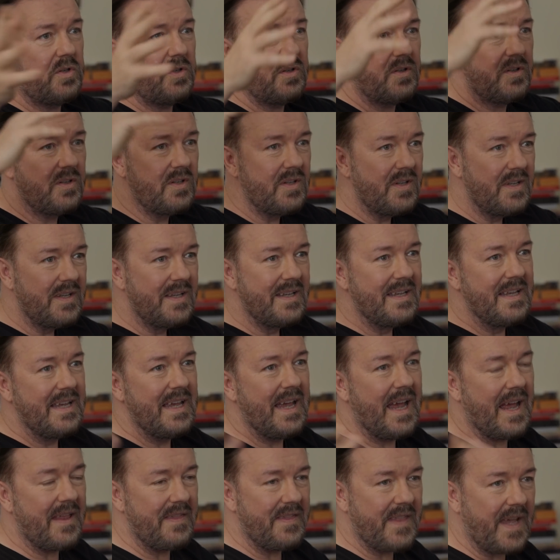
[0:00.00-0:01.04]
Yeah,
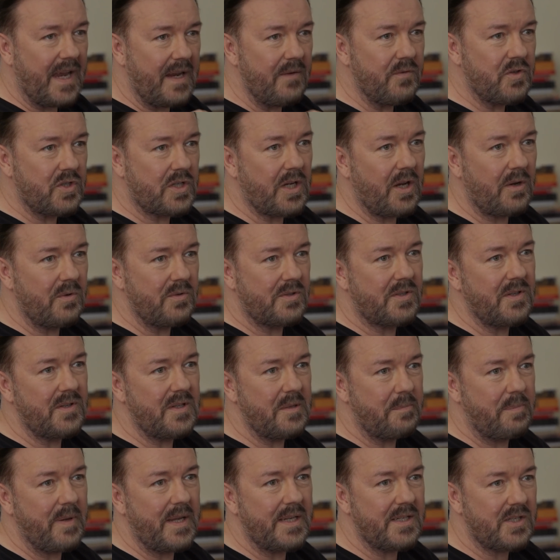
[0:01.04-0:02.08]
and they've chosen
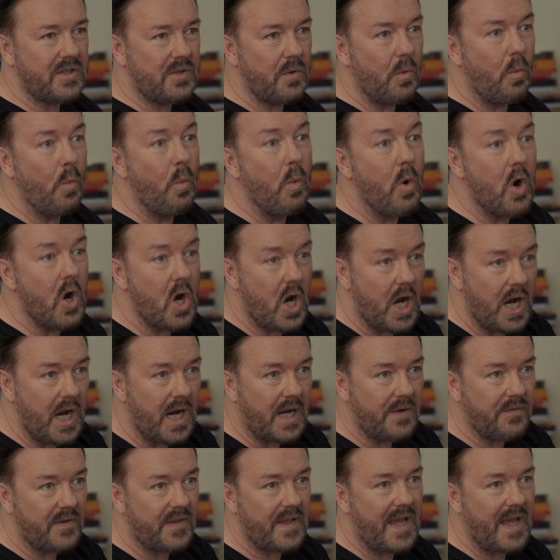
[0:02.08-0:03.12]
the bits that
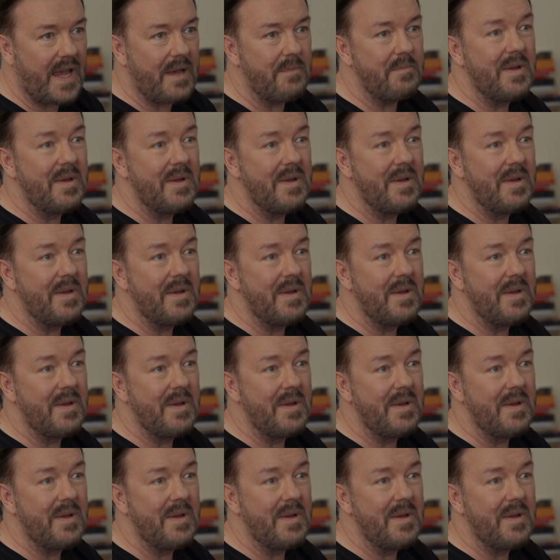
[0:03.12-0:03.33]
work for them.